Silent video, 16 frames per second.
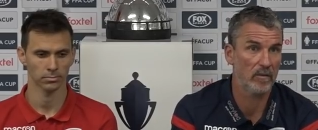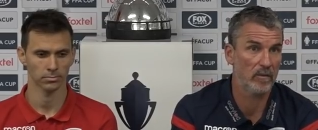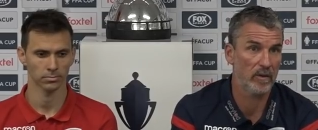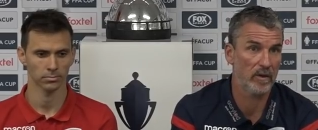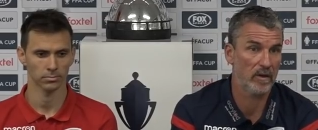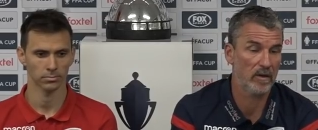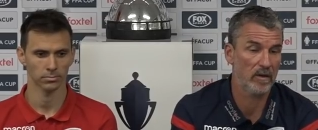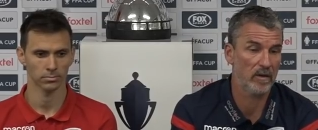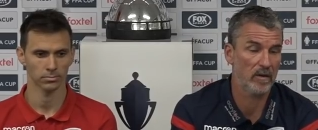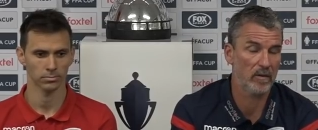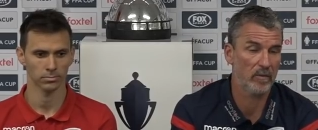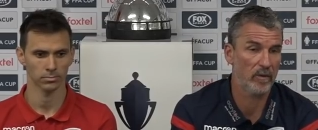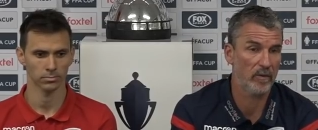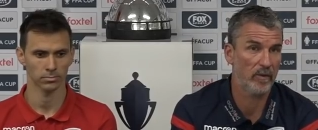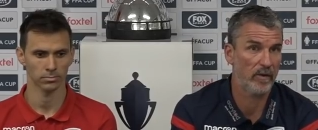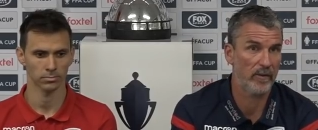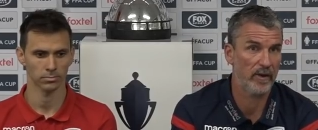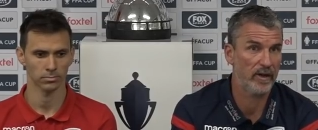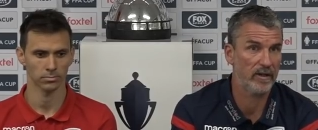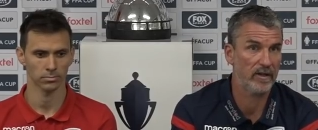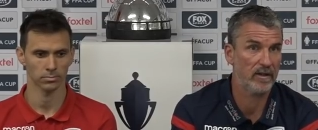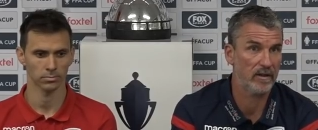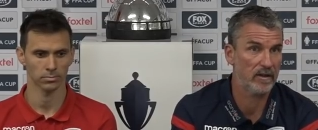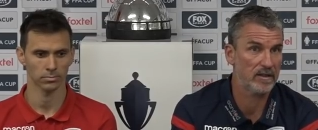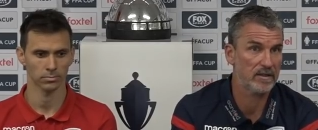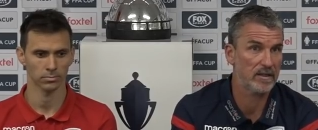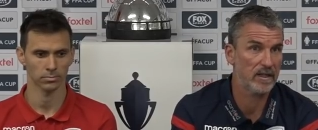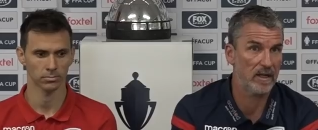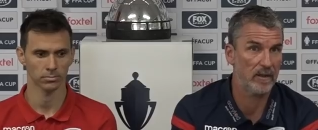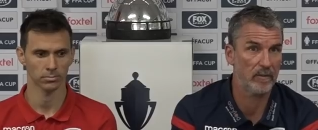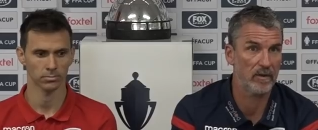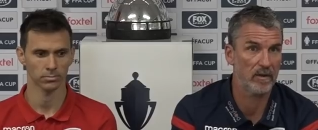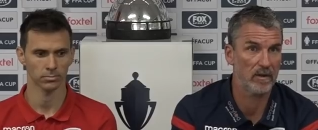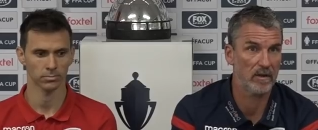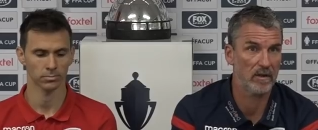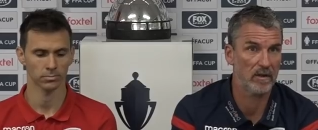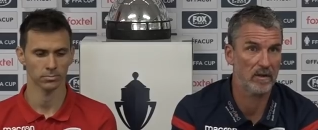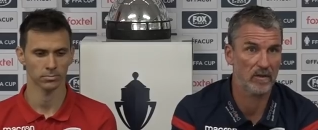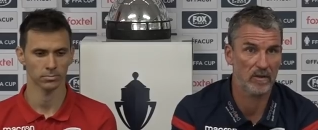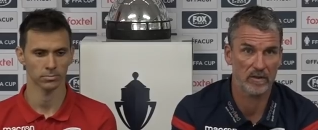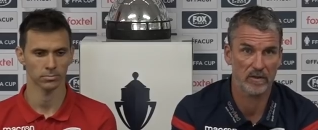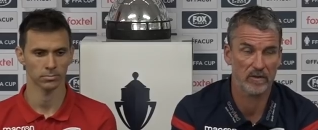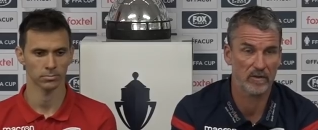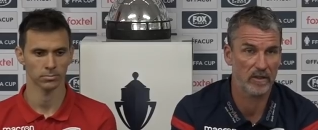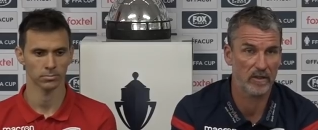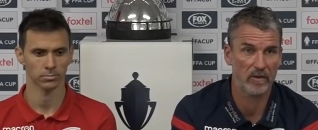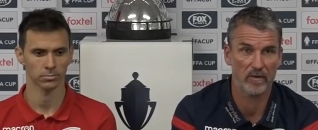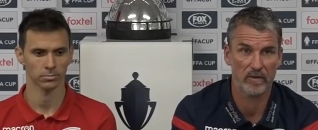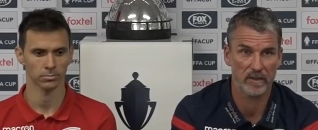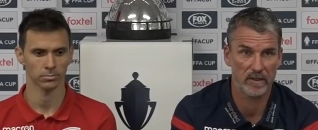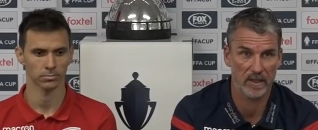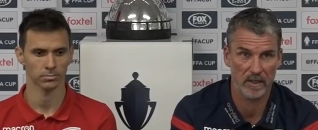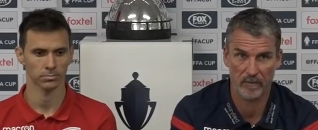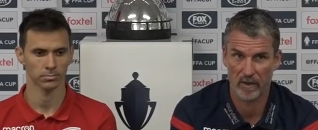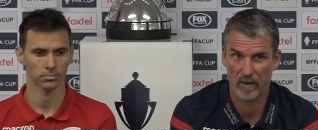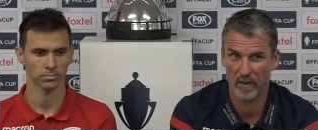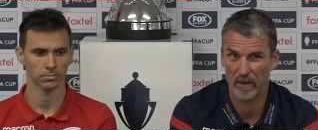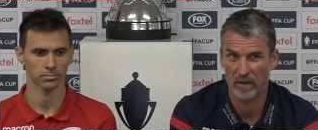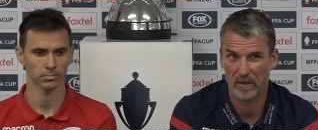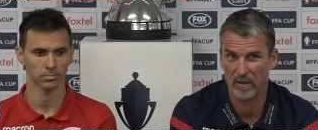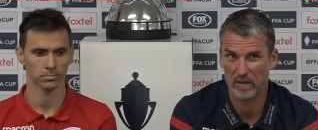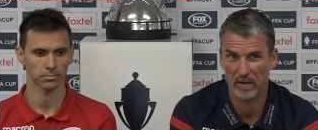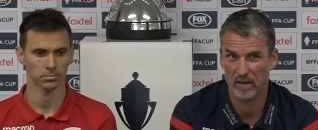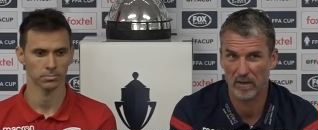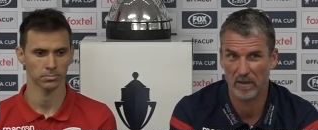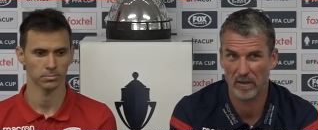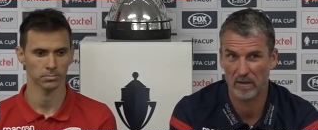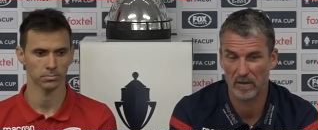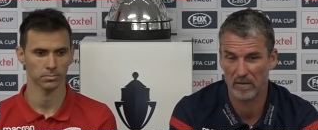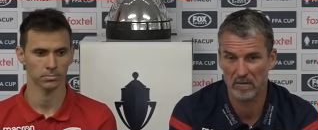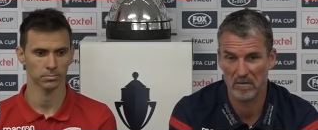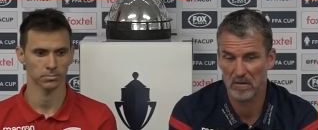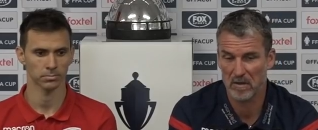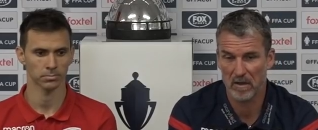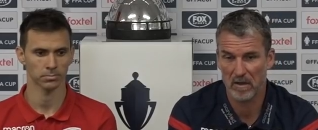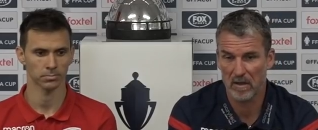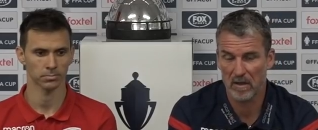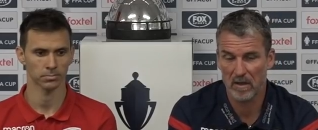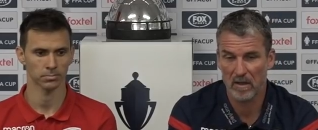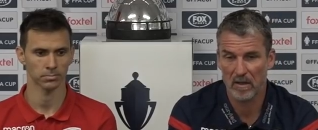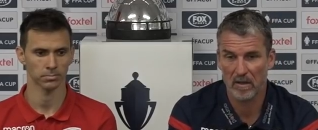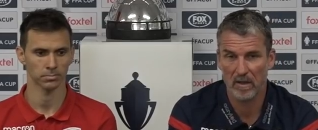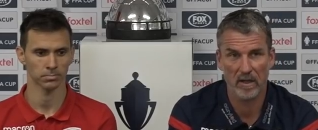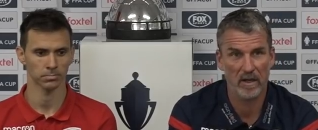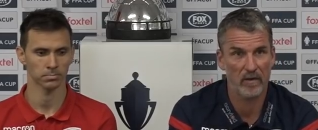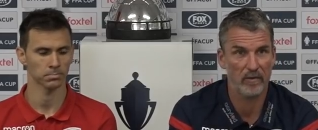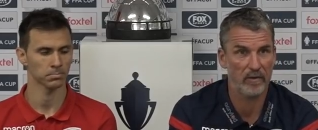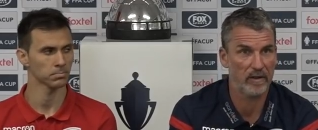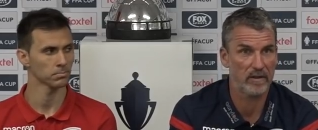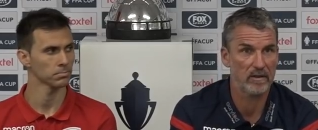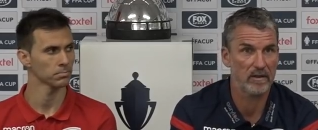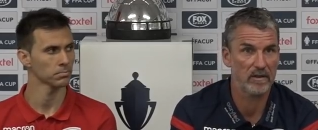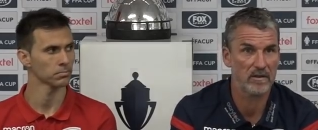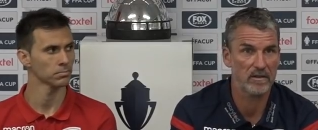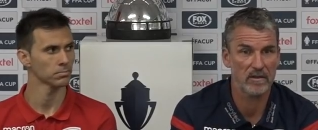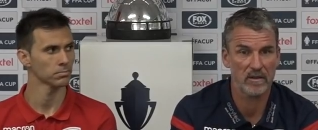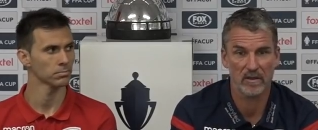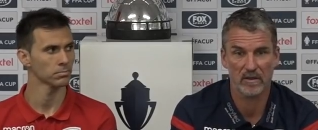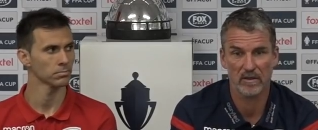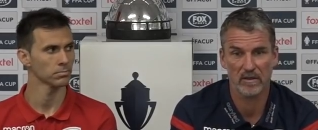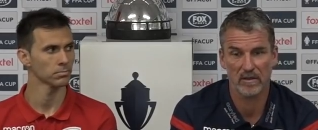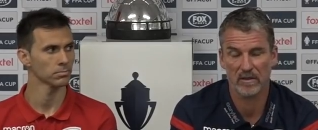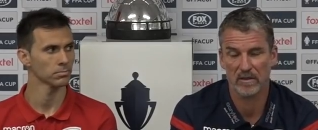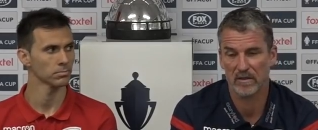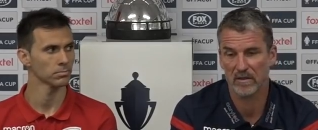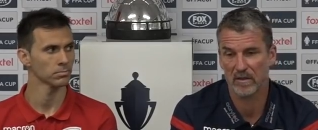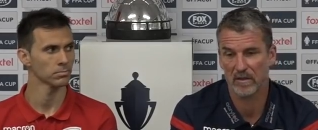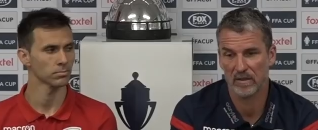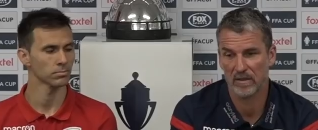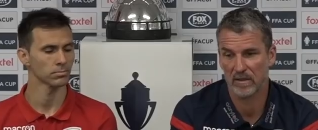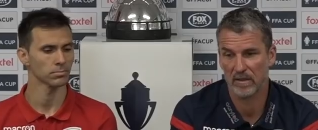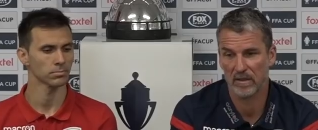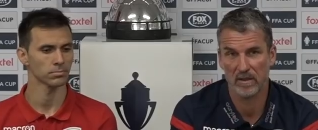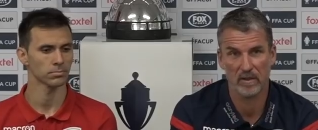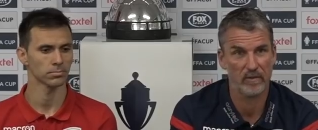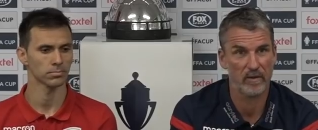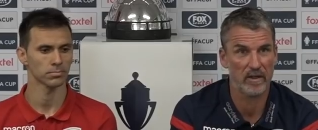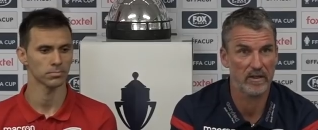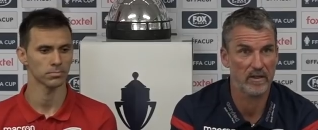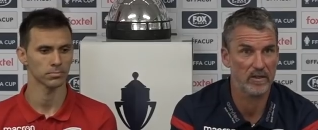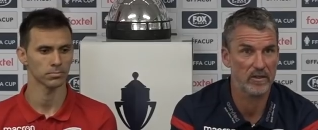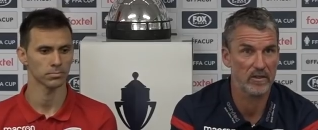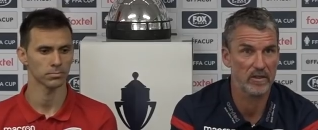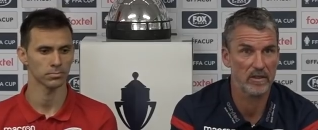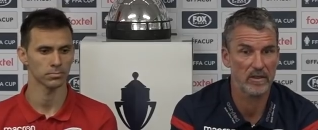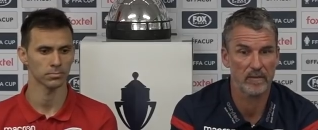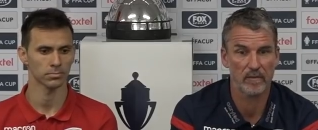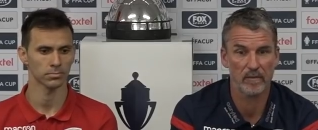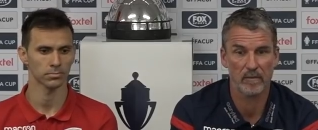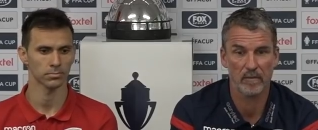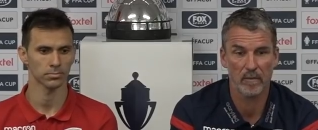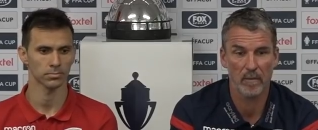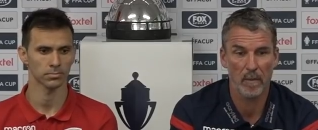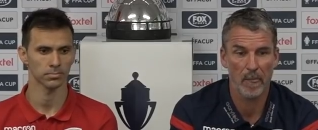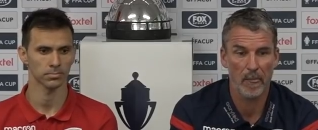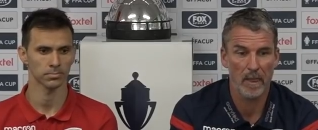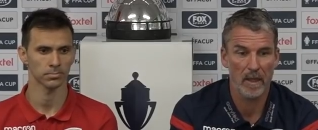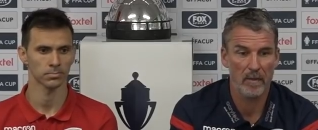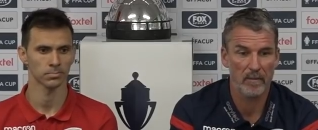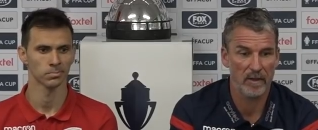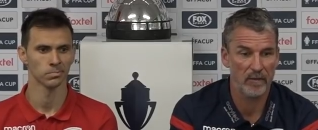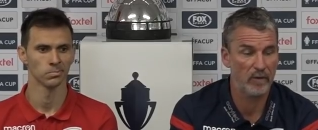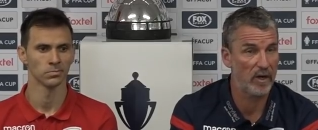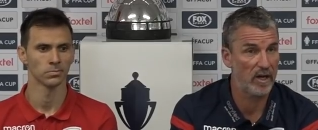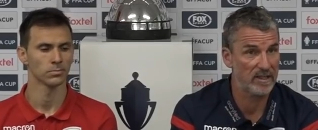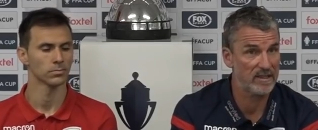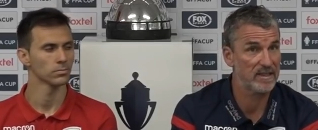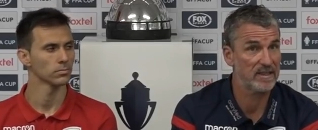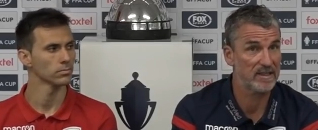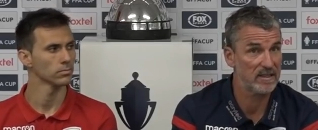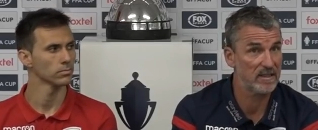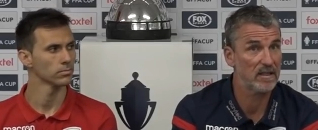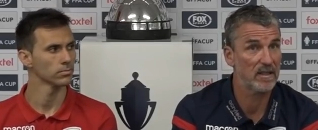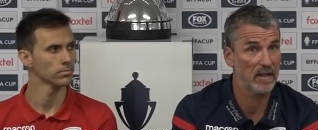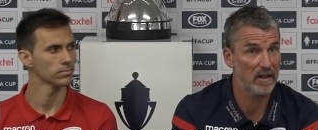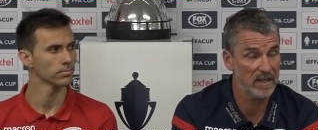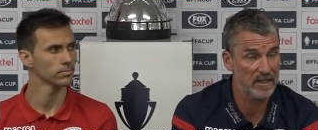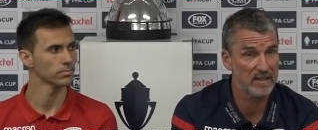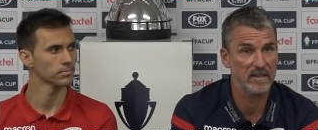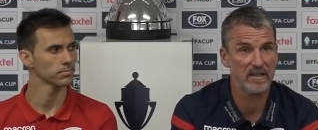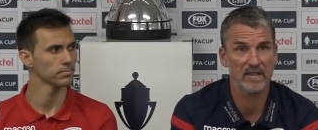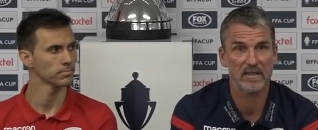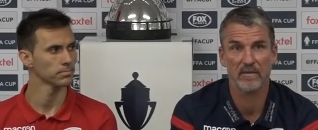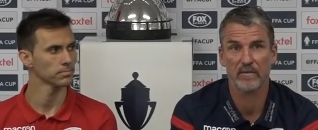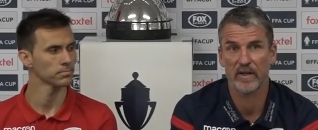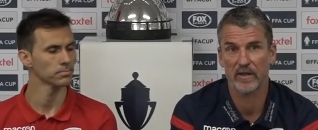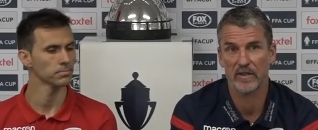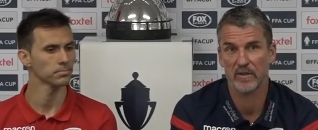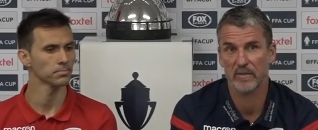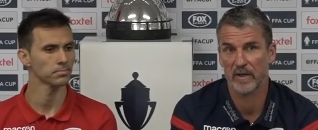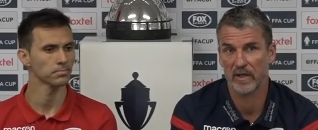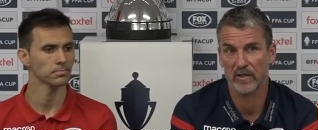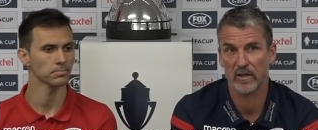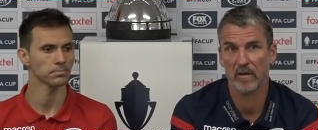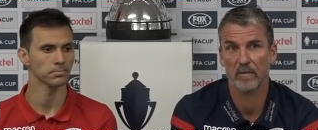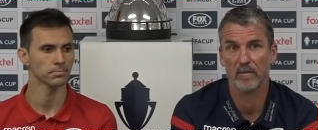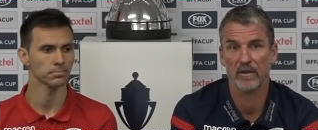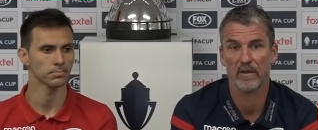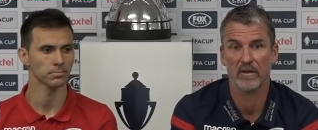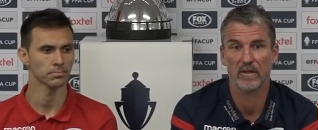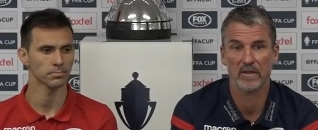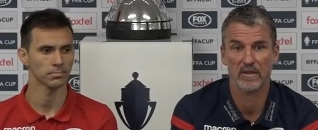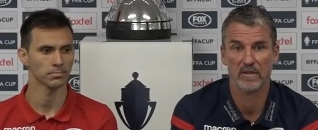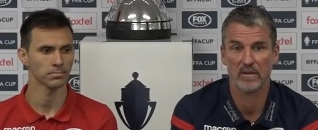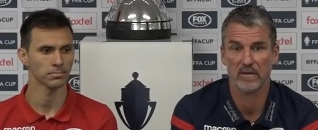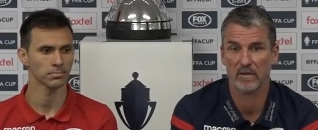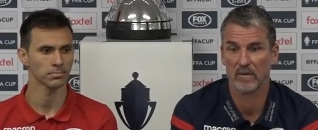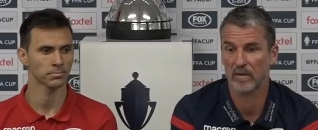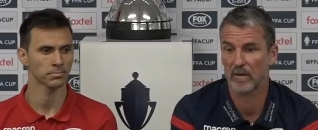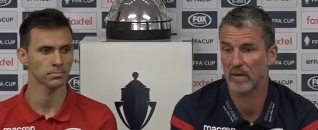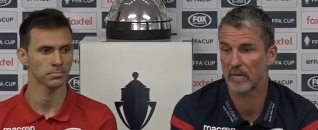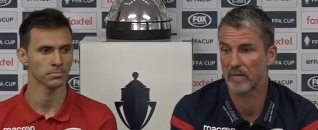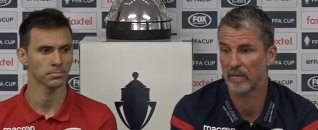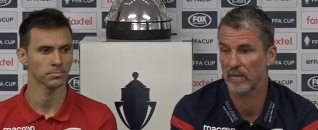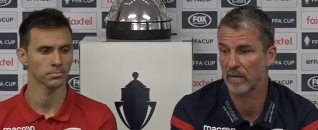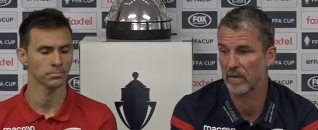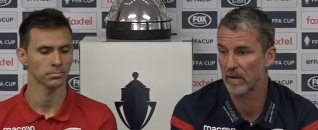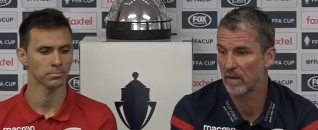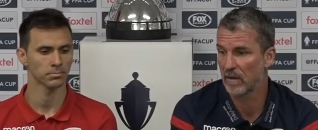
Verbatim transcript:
Speaker 1: we uh, we were ready in this game, also in the overtime. I think uh, they are fit. It's not it's not an advantage. Um, but for us, this this season very special because um,